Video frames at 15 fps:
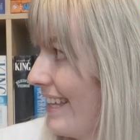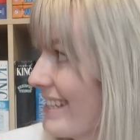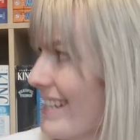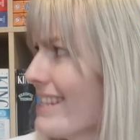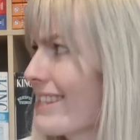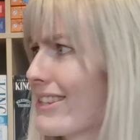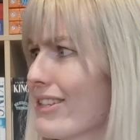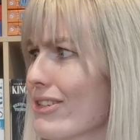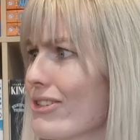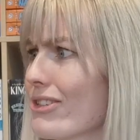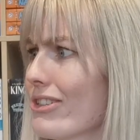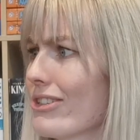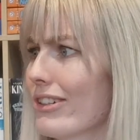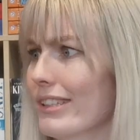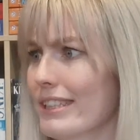It's in such
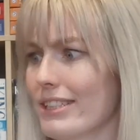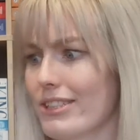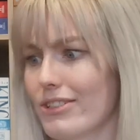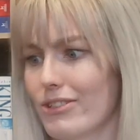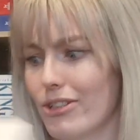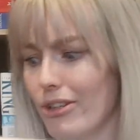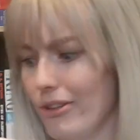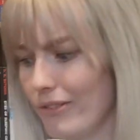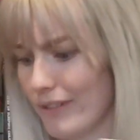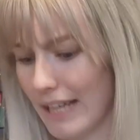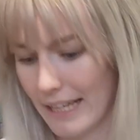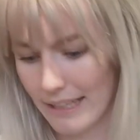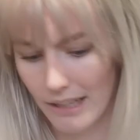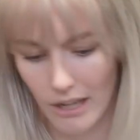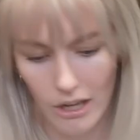good condition too.
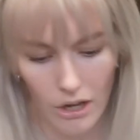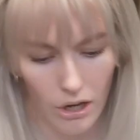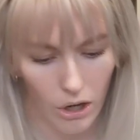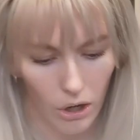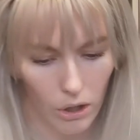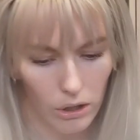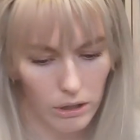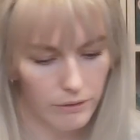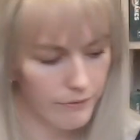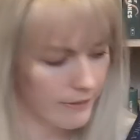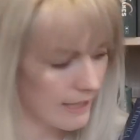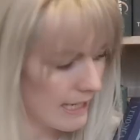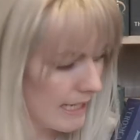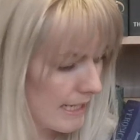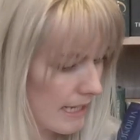Like, all of
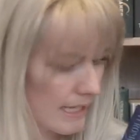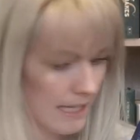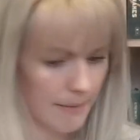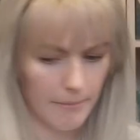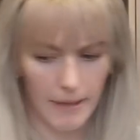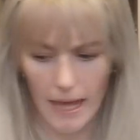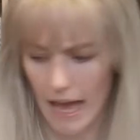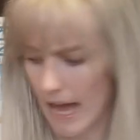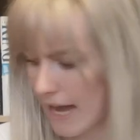these except the